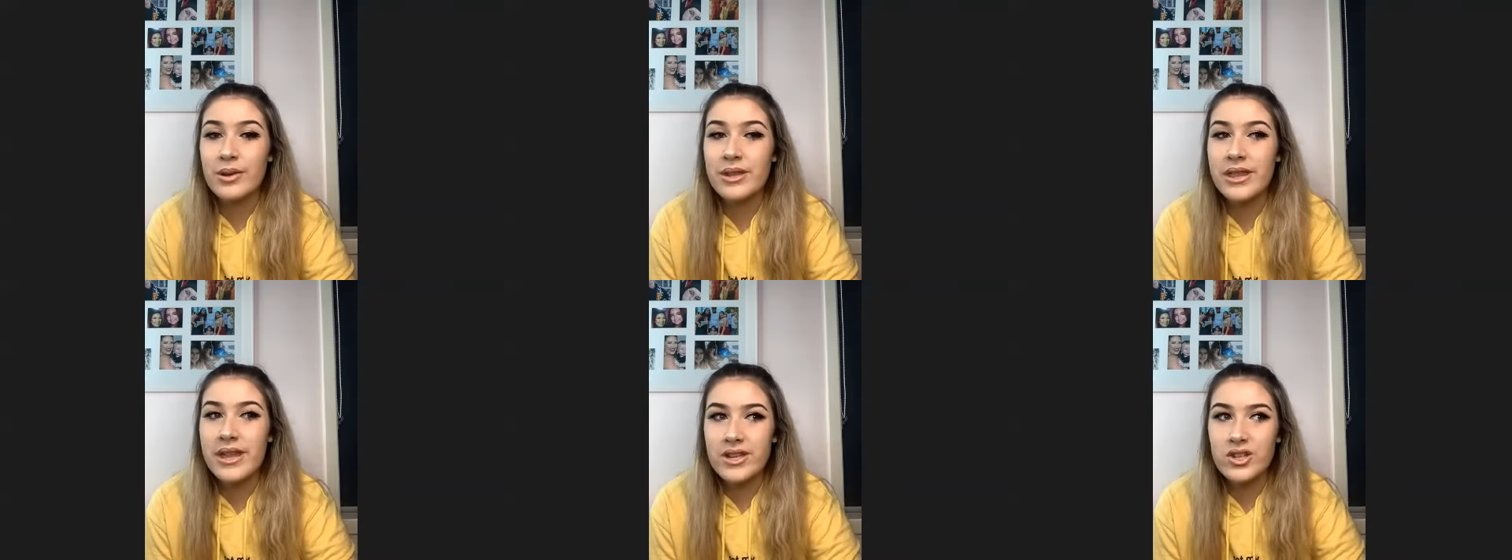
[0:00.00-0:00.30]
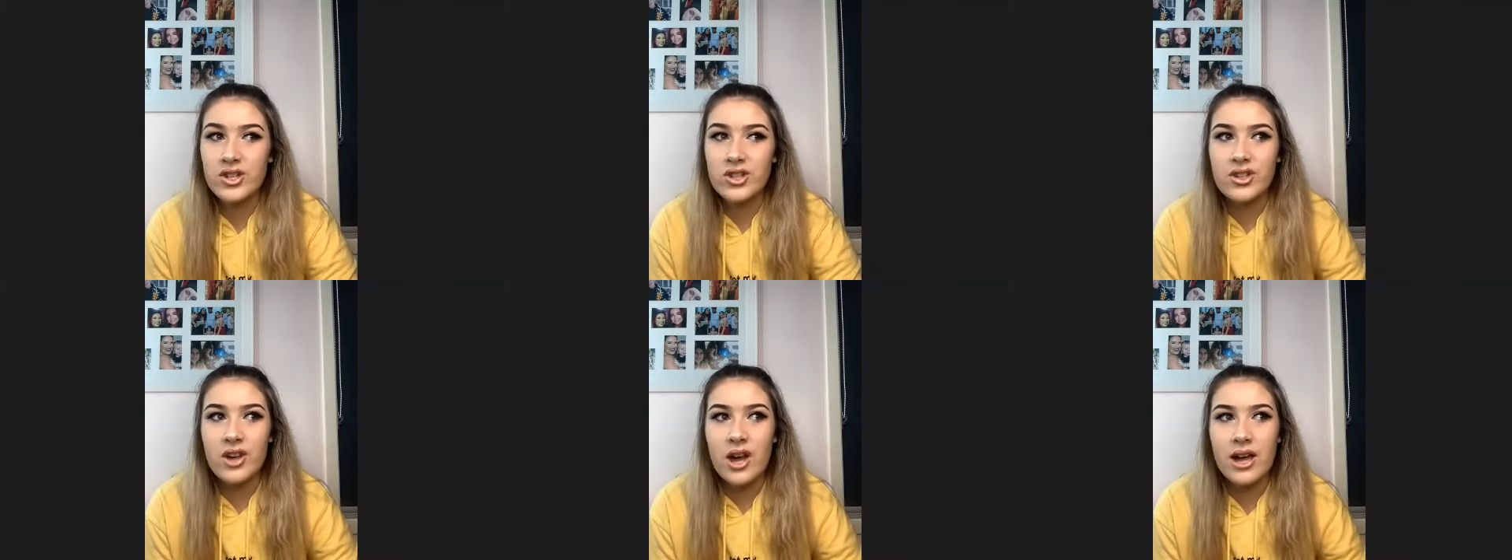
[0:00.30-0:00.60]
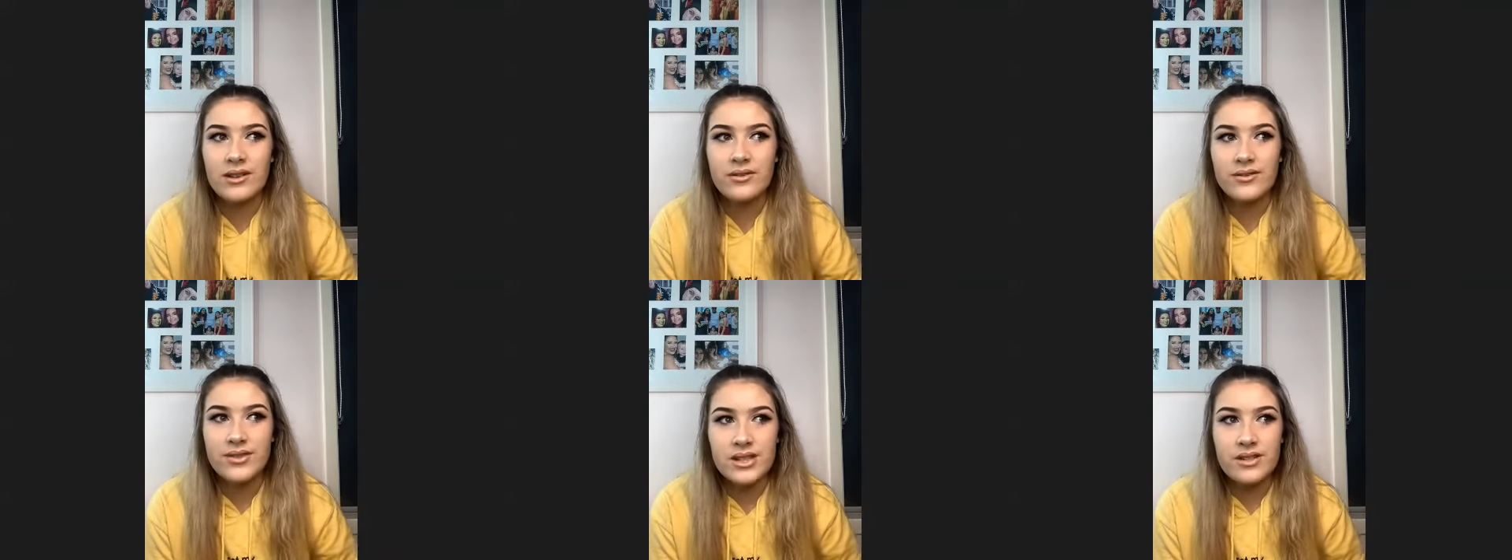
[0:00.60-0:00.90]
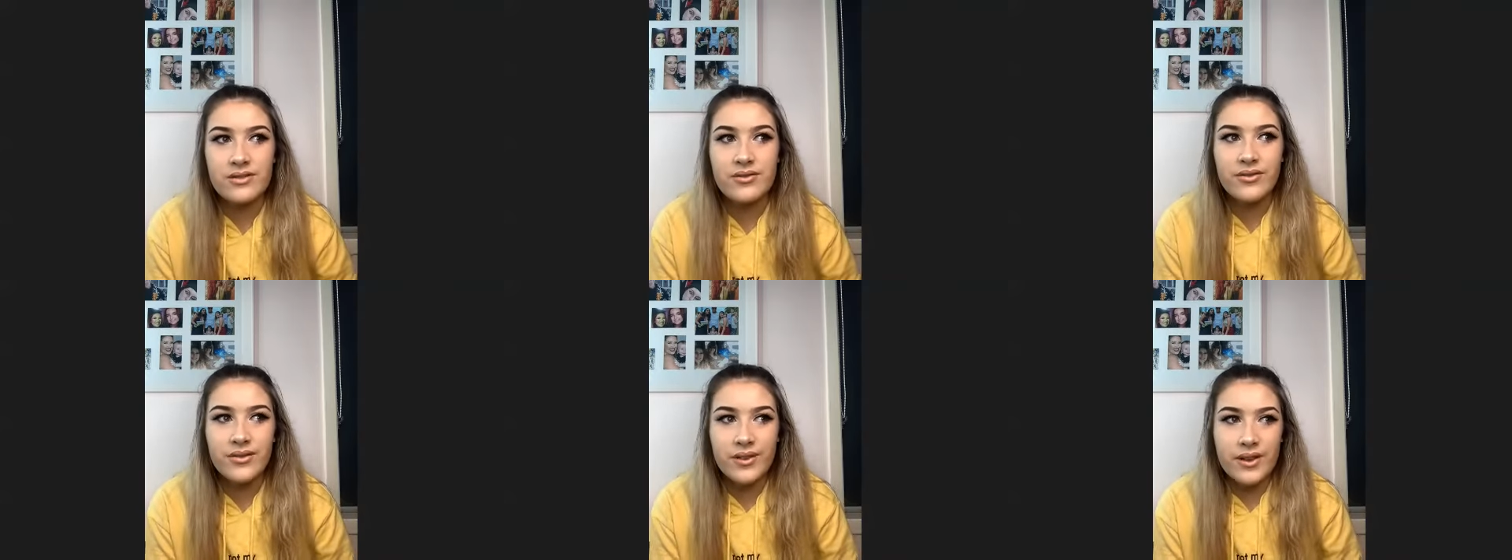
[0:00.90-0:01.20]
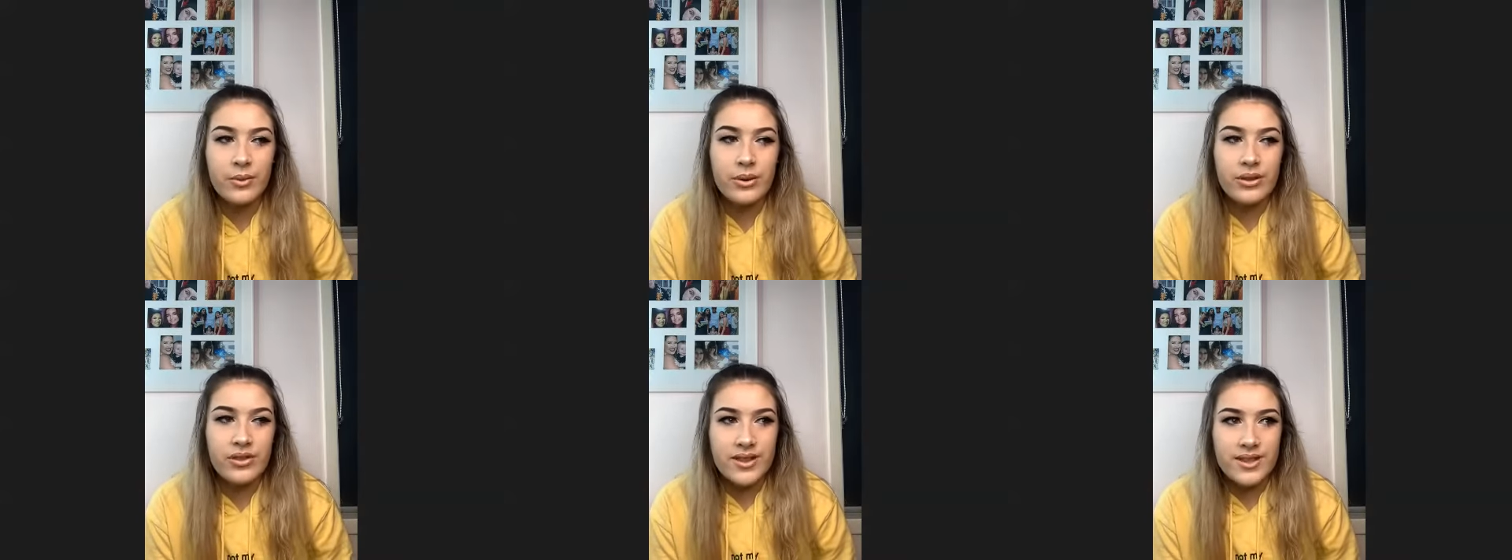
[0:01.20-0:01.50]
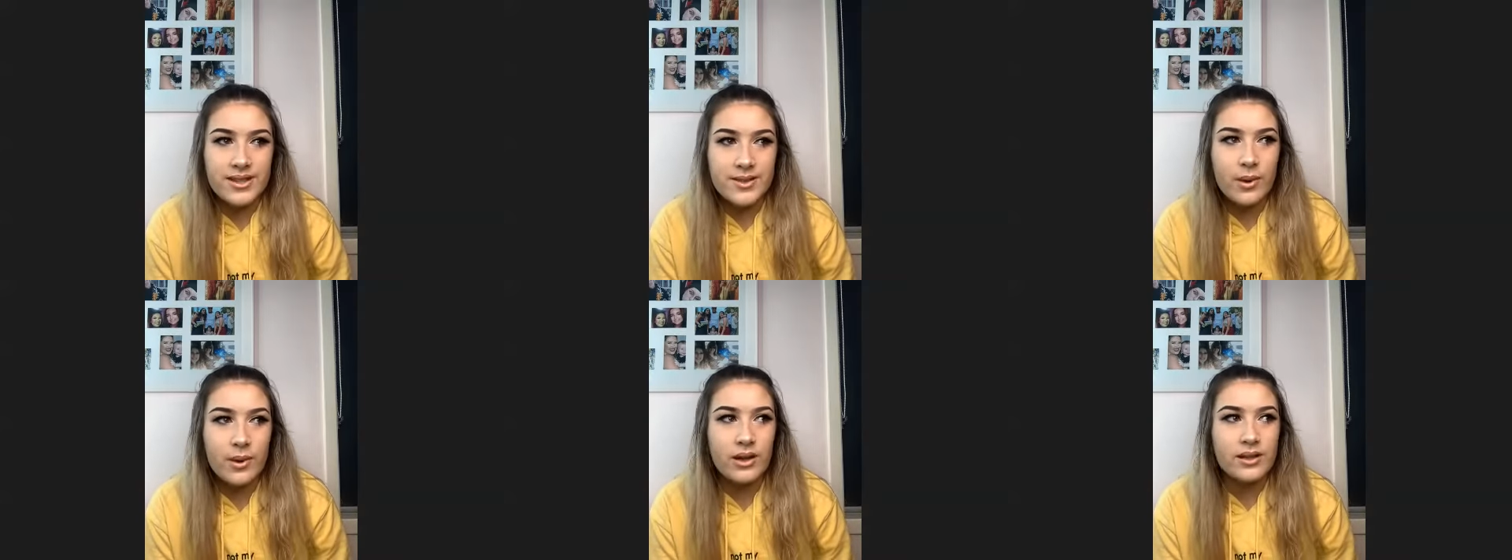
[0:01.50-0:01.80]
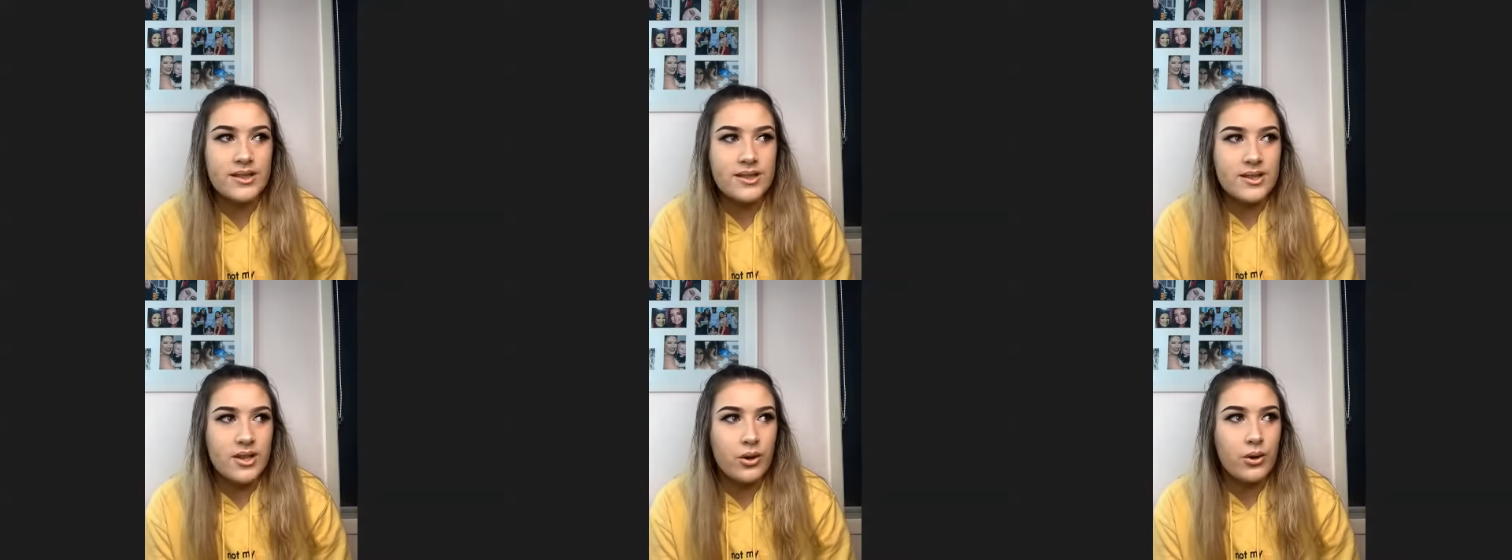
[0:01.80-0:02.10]
but they just kind of didn't fit with this
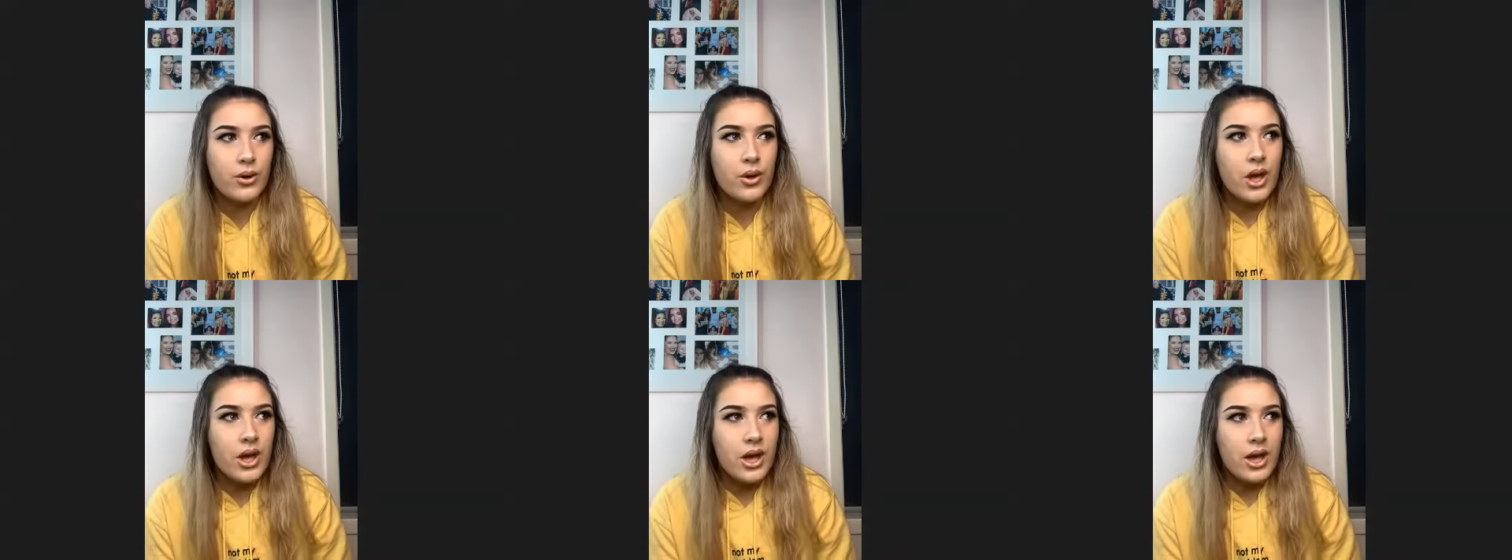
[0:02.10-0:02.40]
one. So